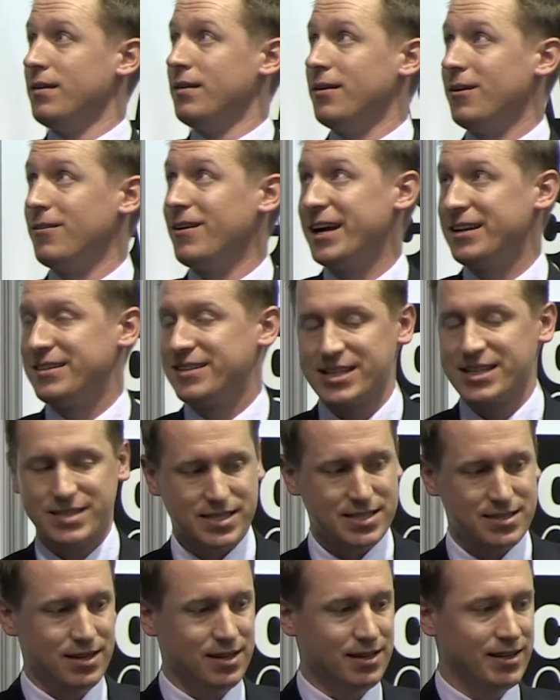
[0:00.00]
All right,
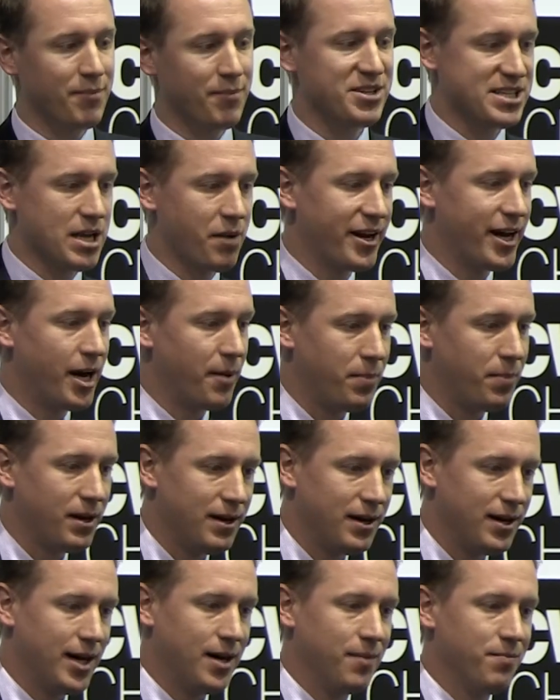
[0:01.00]
let me sum it up.
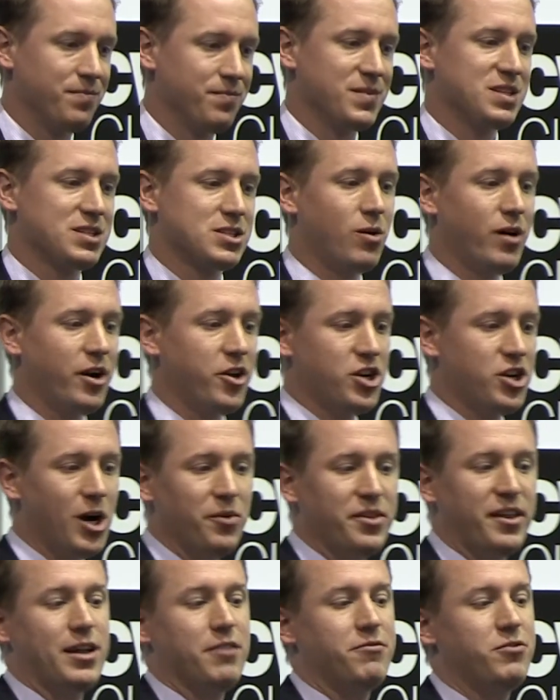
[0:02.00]
So I
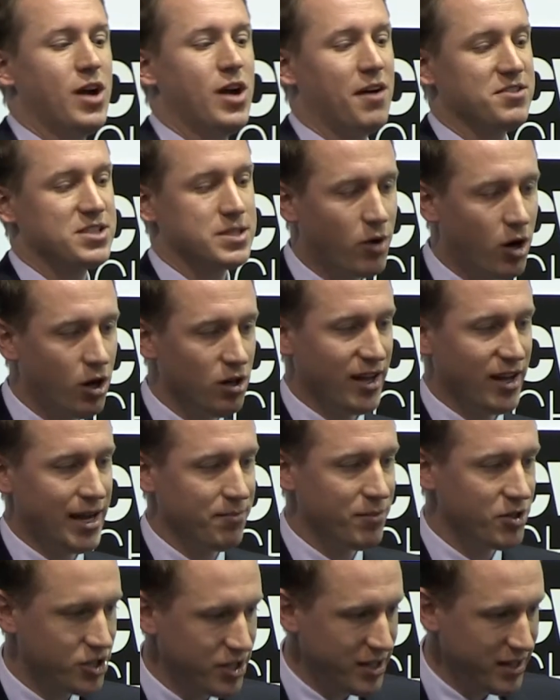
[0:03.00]
showed that if you have small light
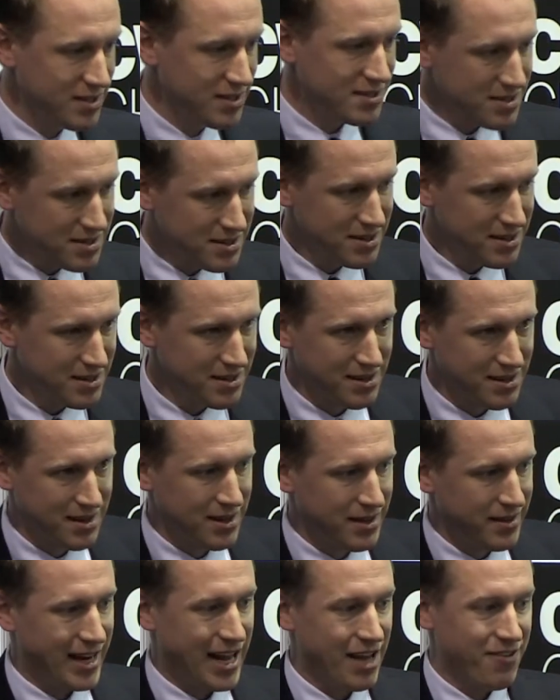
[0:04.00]
machines
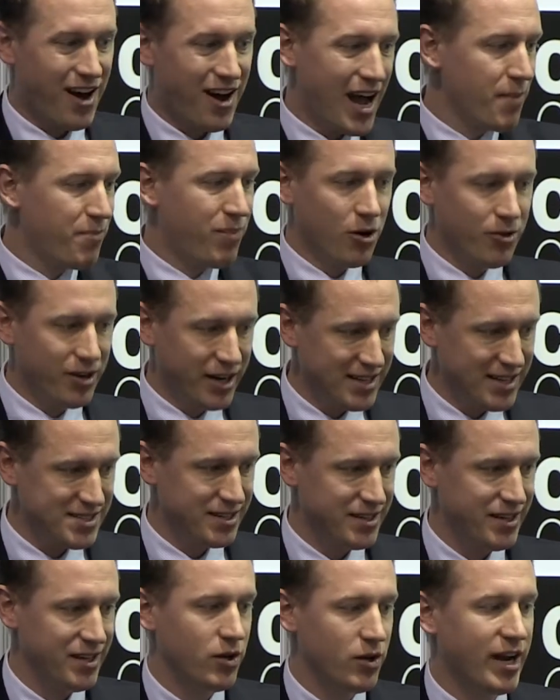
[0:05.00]
that have a high power
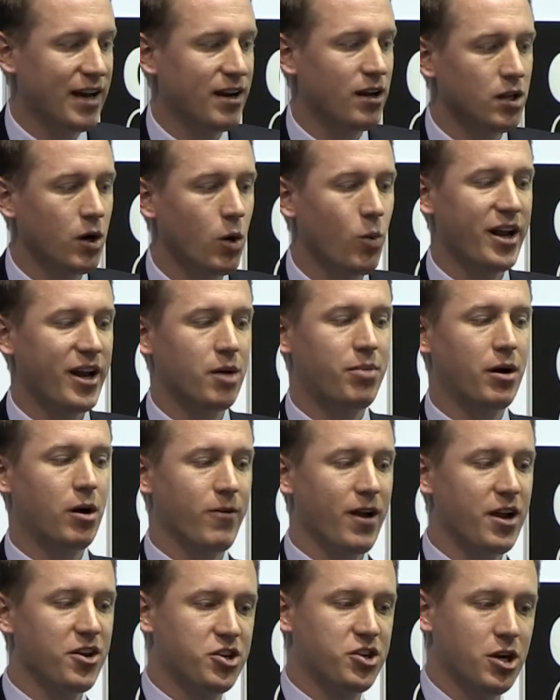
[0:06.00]
density, you get a low weight to power
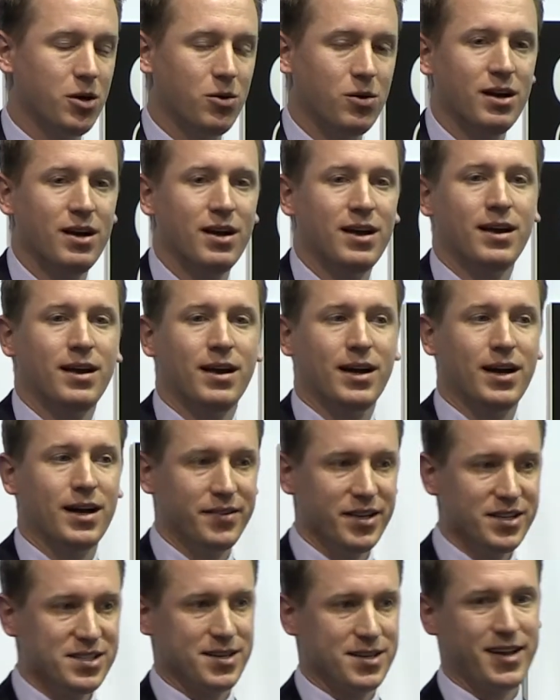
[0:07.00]
ratio, and
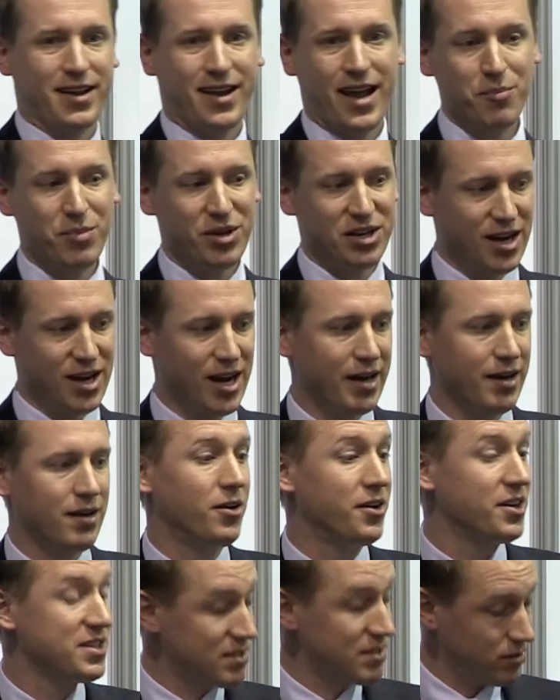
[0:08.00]
this can be done,
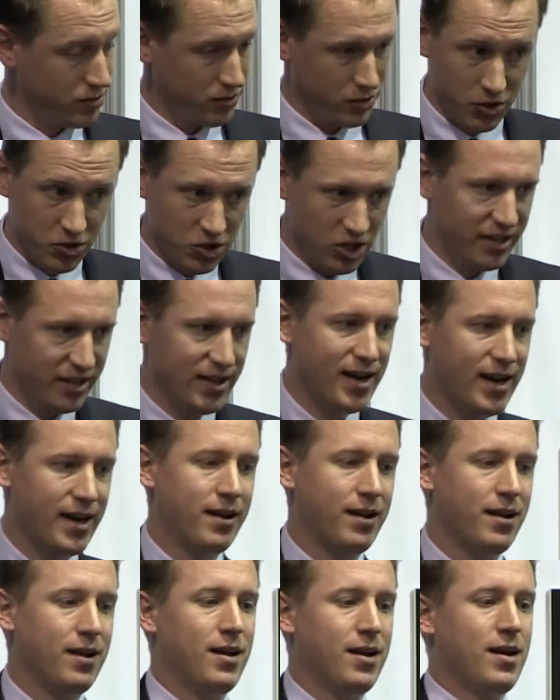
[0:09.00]
or is usually done,
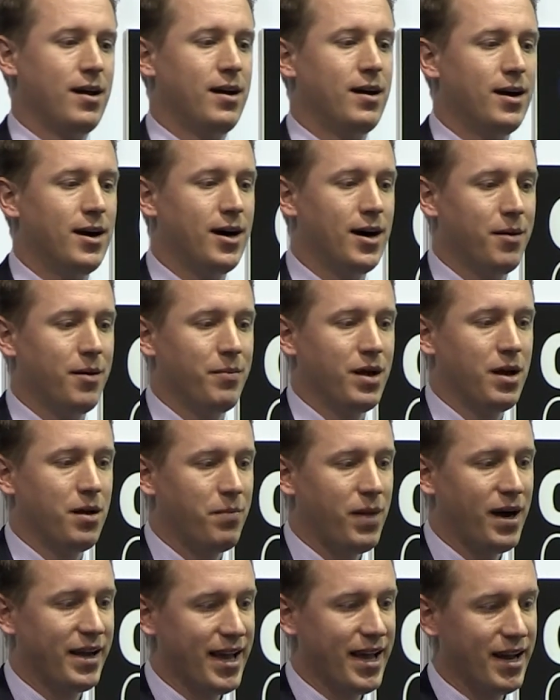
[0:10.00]

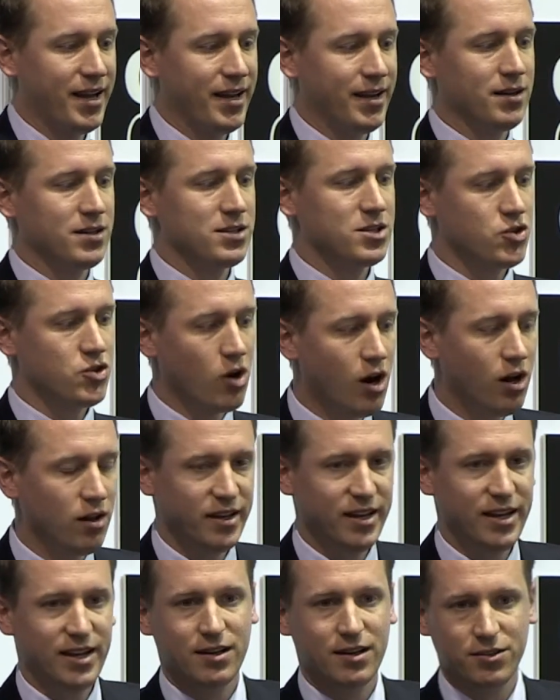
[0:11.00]
by getting
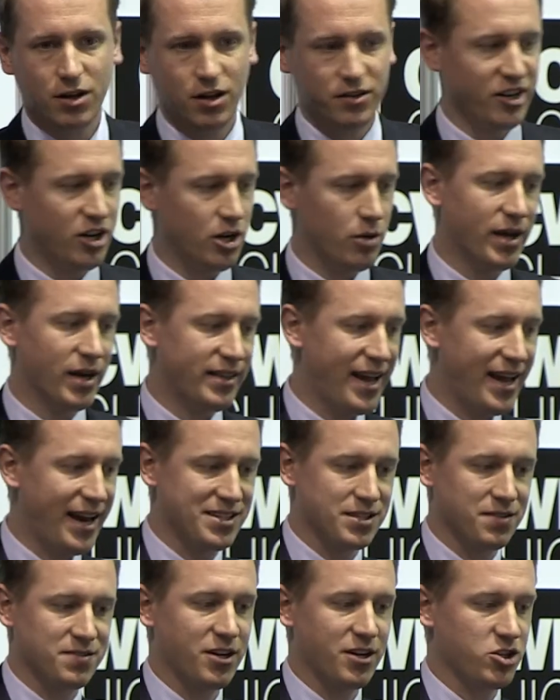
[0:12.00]
strongly nonlinear
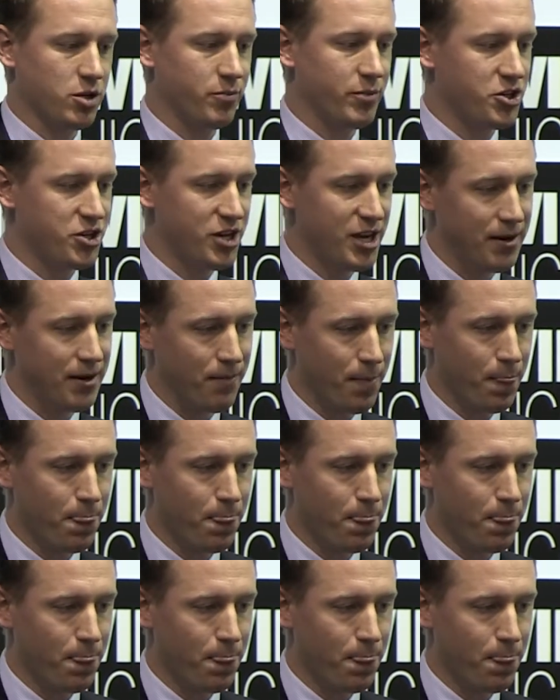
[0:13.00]
magnetics of such a machine.